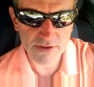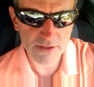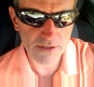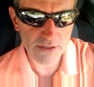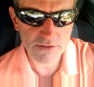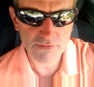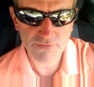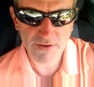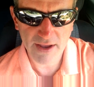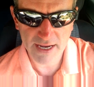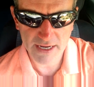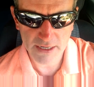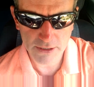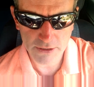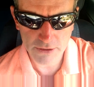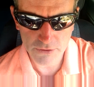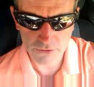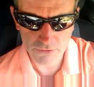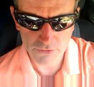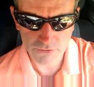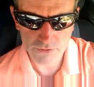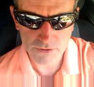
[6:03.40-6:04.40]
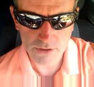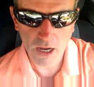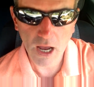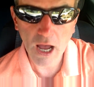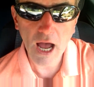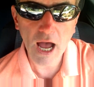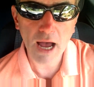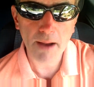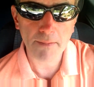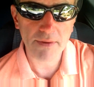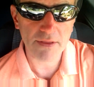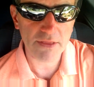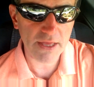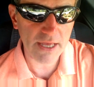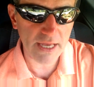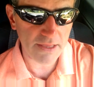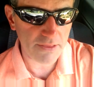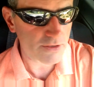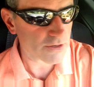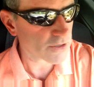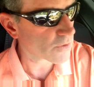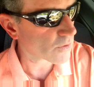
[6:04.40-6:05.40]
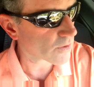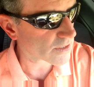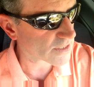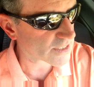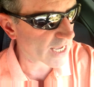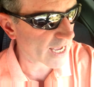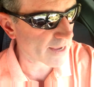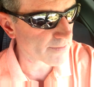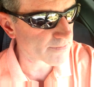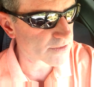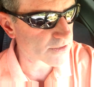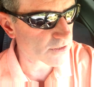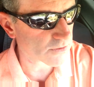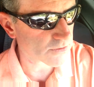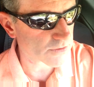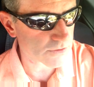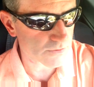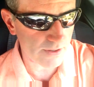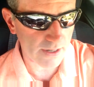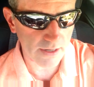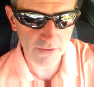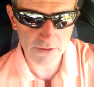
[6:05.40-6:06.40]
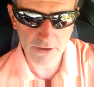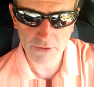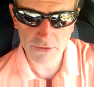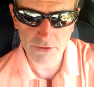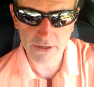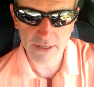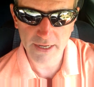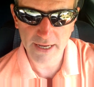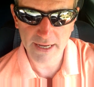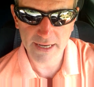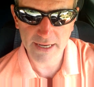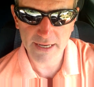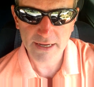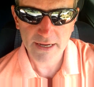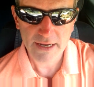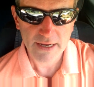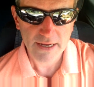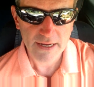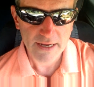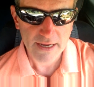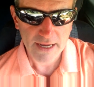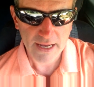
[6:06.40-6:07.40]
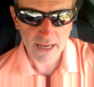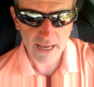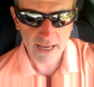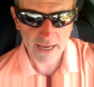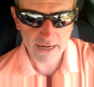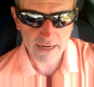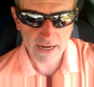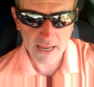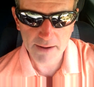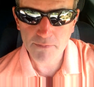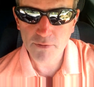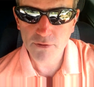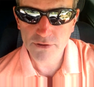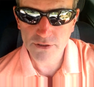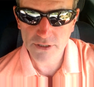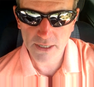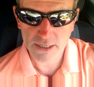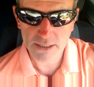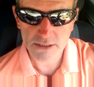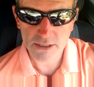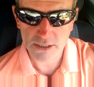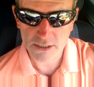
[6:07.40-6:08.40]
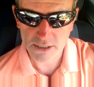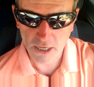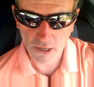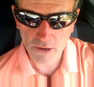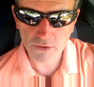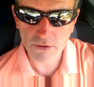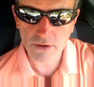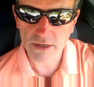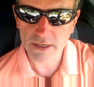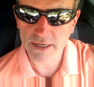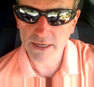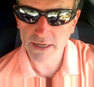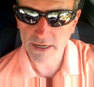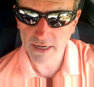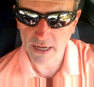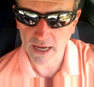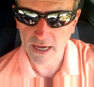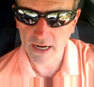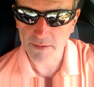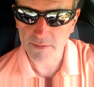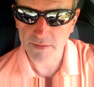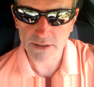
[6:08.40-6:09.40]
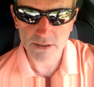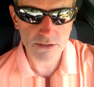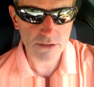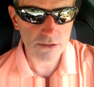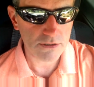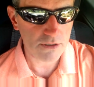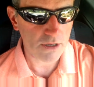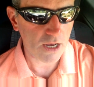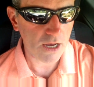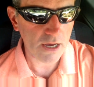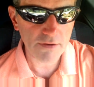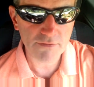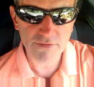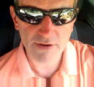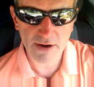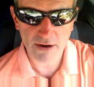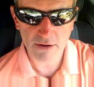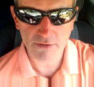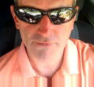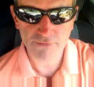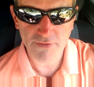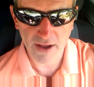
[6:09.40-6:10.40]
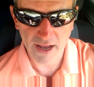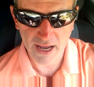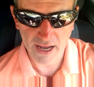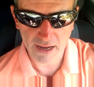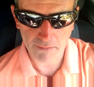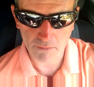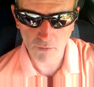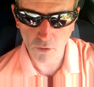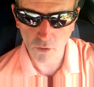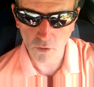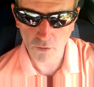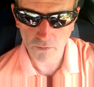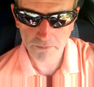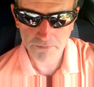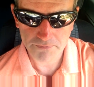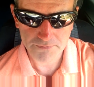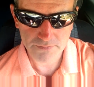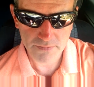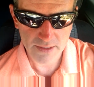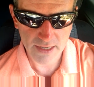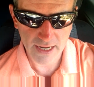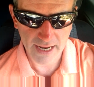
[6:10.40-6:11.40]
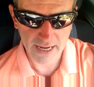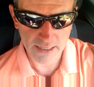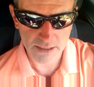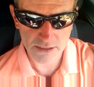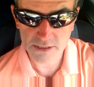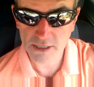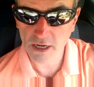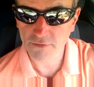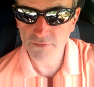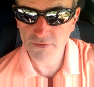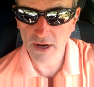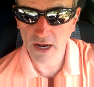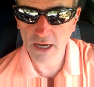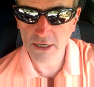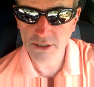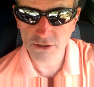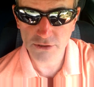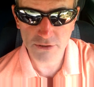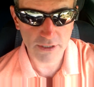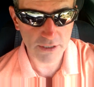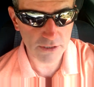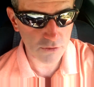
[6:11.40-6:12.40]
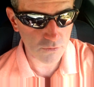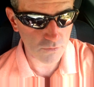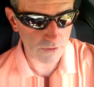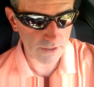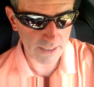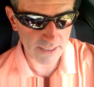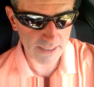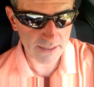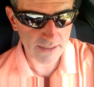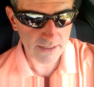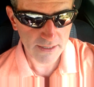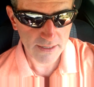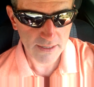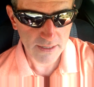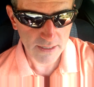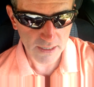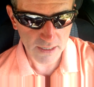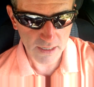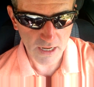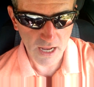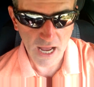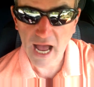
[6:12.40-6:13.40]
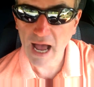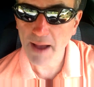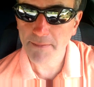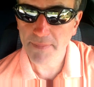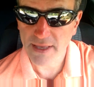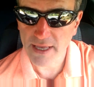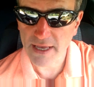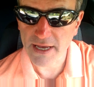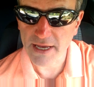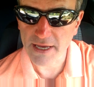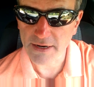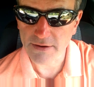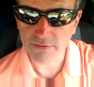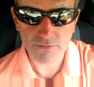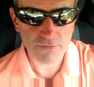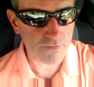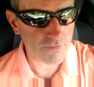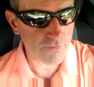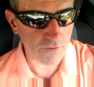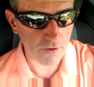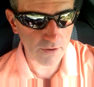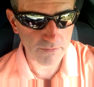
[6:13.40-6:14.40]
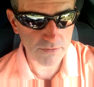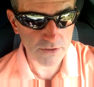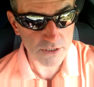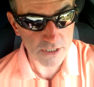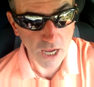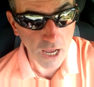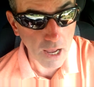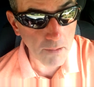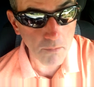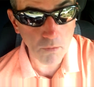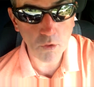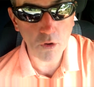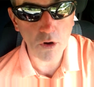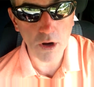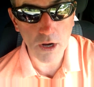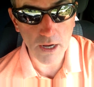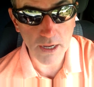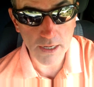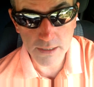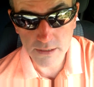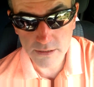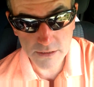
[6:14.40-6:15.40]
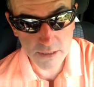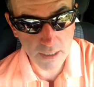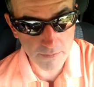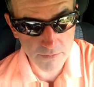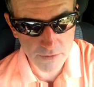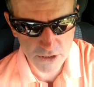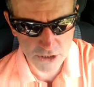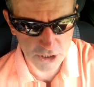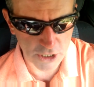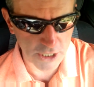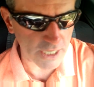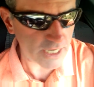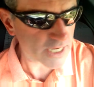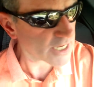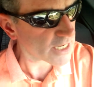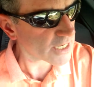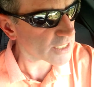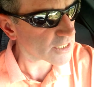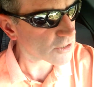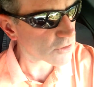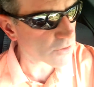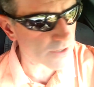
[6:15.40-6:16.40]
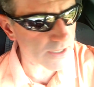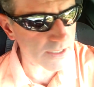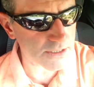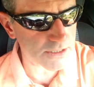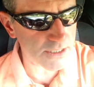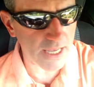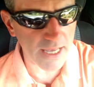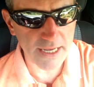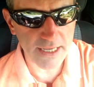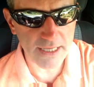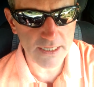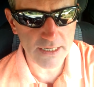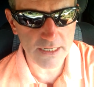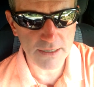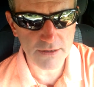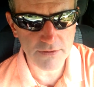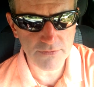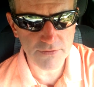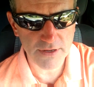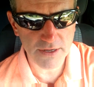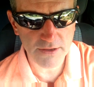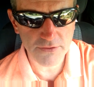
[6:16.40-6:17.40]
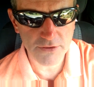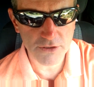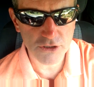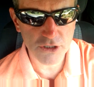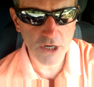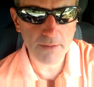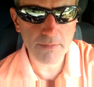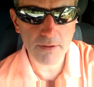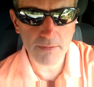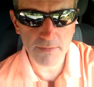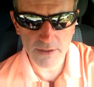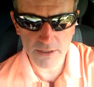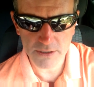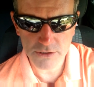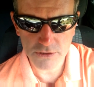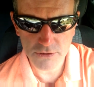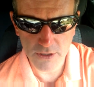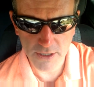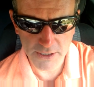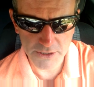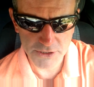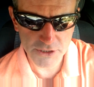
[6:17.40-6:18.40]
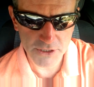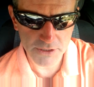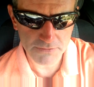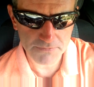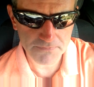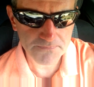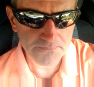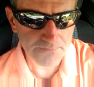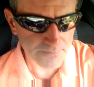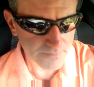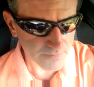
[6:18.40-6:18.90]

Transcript: in this fake news. But then the New York Times turns around the other day and presents a totally anonymous, unverifiable, and self-contradictory op-ed from some senior executive in the Trump administration,